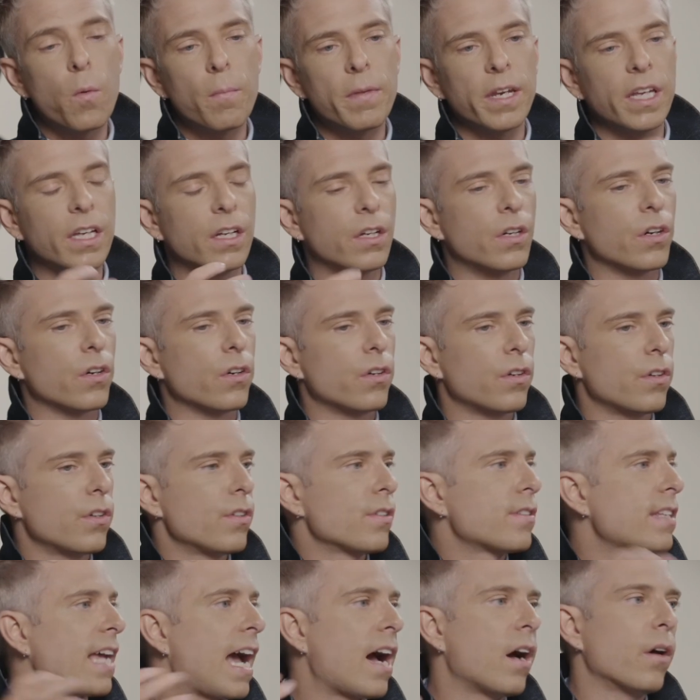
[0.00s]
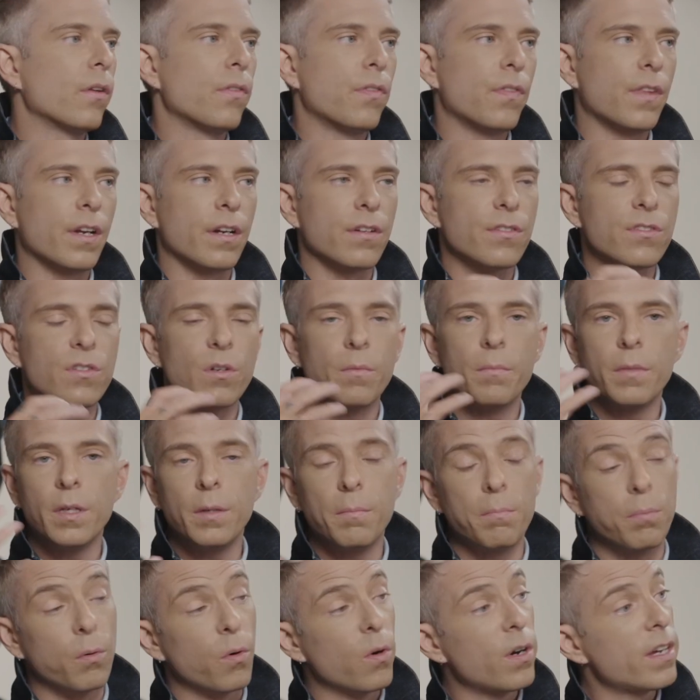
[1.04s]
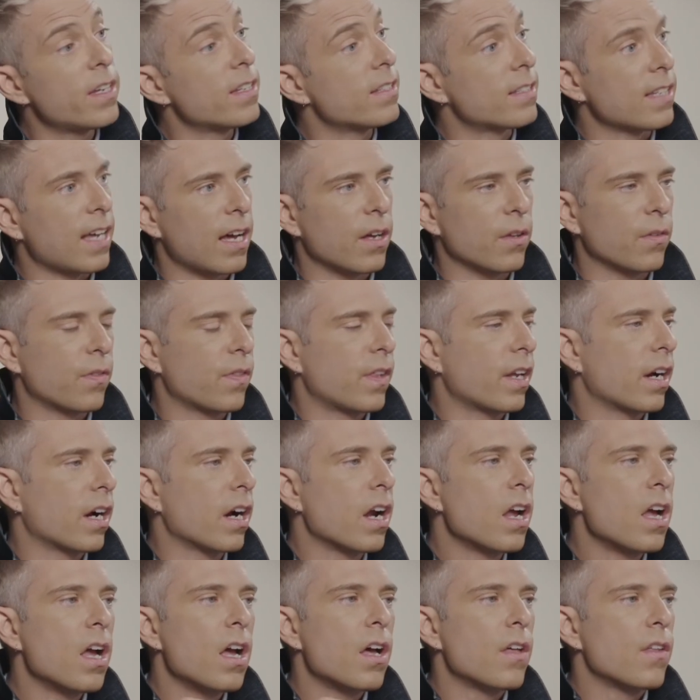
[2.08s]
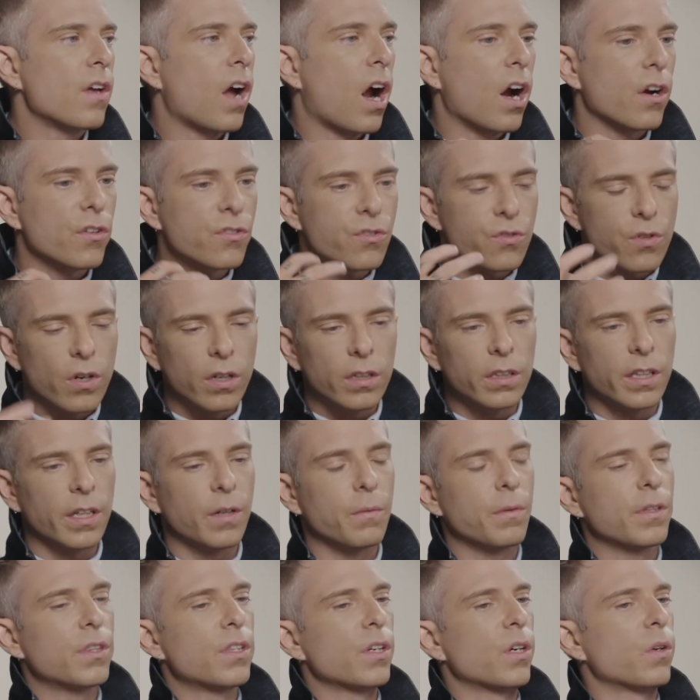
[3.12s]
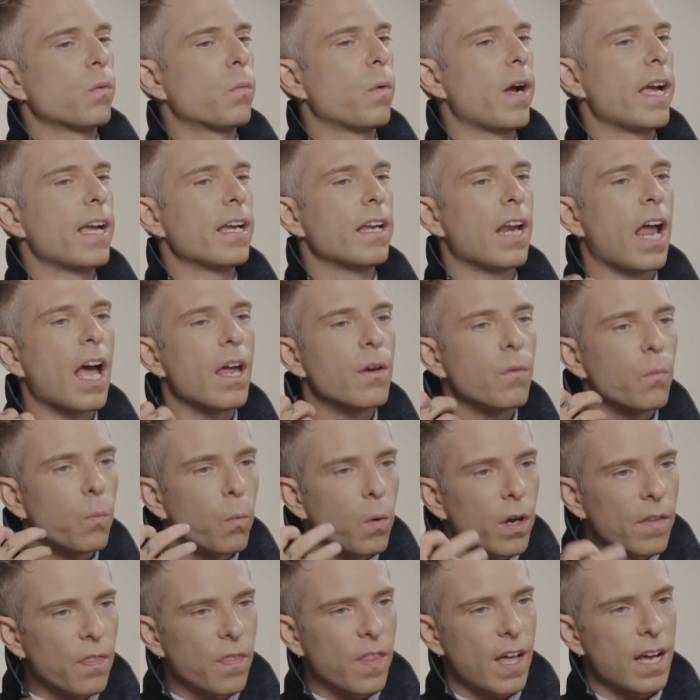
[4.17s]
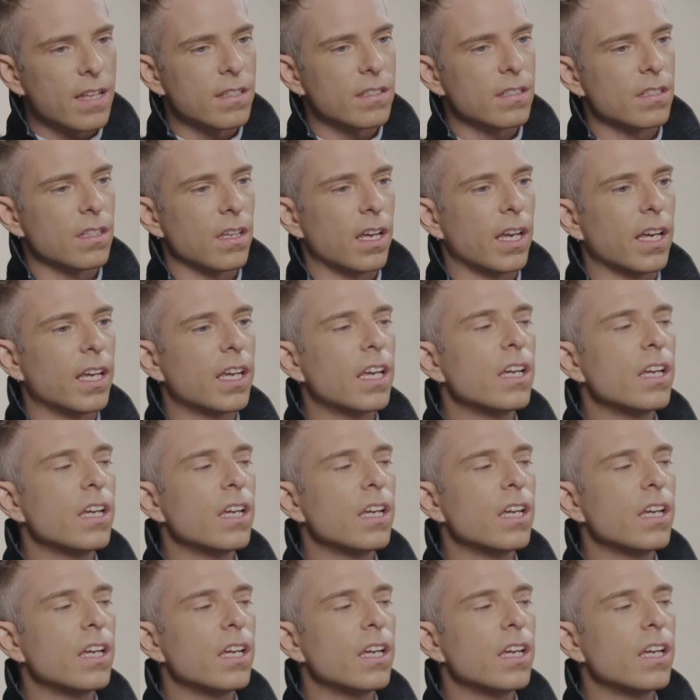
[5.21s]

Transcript: many girls out there, so many boys out there mm -hmm. are struggling with their weight and what that's like.